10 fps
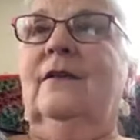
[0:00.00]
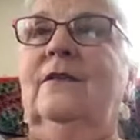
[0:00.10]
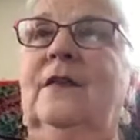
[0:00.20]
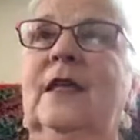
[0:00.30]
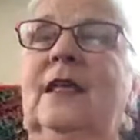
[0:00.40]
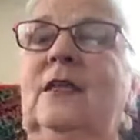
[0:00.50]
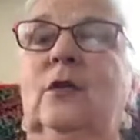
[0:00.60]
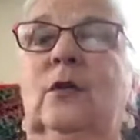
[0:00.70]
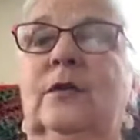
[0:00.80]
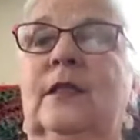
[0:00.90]
fairly
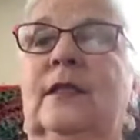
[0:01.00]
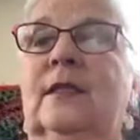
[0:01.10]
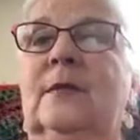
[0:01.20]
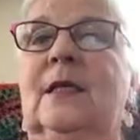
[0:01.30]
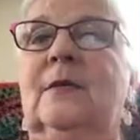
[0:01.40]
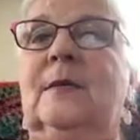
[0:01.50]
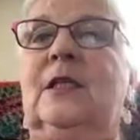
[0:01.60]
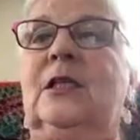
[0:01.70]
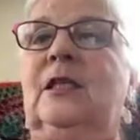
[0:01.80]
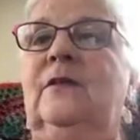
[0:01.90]
daunting sometimes,
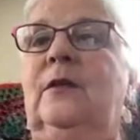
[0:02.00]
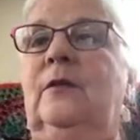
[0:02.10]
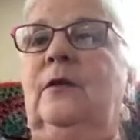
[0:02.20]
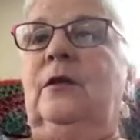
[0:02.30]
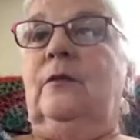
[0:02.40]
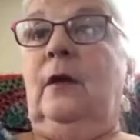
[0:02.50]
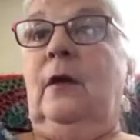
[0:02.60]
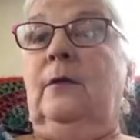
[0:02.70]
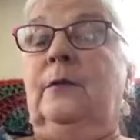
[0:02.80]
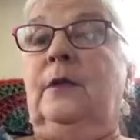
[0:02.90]
especially if you're on your
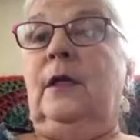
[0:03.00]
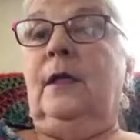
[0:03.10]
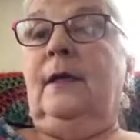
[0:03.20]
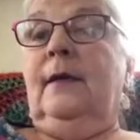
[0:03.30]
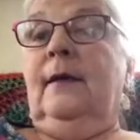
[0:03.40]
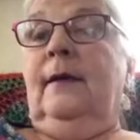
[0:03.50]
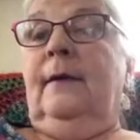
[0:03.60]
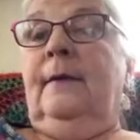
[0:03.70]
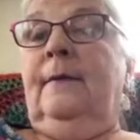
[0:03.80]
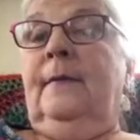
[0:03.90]
own
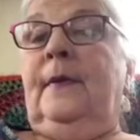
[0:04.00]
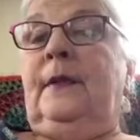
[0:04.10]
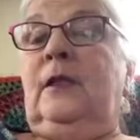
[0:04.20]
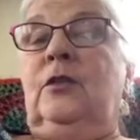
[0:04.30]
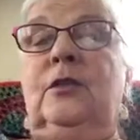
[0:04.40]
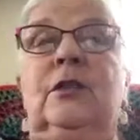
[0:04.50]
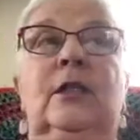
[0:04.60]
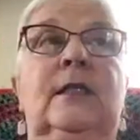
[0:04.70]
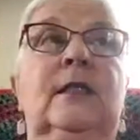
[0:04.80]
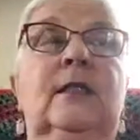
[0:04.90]
and you're just
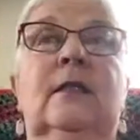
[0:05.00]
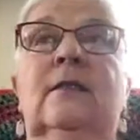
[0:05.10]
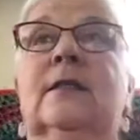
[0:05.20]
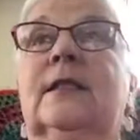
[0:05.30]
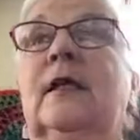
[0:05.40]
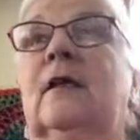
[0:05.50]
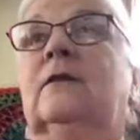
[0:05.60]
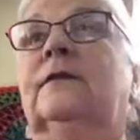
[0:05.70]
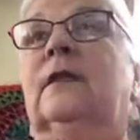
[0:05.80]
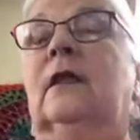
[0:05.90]
chatting to
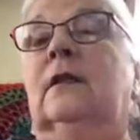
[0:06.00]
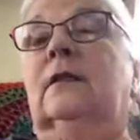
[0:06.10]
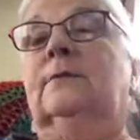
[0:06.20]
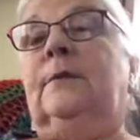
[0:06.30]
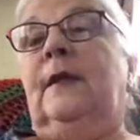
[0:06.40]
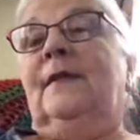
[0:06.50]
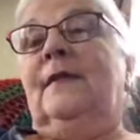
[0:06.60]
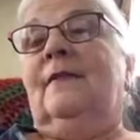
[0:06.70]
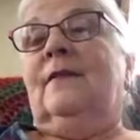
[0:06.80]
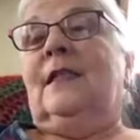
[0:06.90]
yourself. But
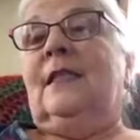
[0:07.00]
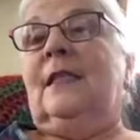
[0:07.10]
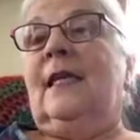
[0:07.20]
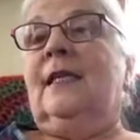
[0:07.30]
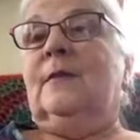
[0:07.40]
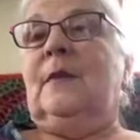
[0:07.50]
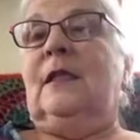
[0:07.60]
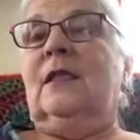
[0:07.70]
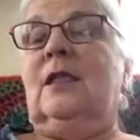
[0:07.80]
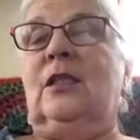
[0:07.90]
today's
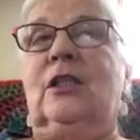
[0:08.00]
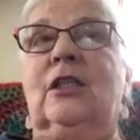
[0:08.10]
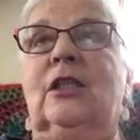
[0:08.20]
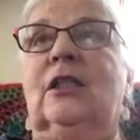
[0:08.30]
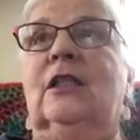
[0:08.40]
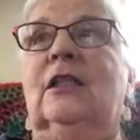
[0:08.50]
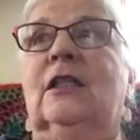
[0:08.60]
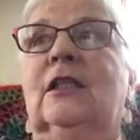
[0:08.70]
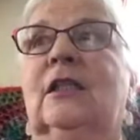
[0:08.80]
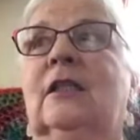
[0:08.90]
been such
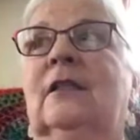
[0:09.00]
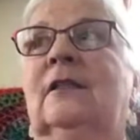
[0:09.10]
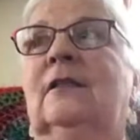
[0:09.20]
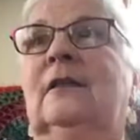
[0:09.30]
an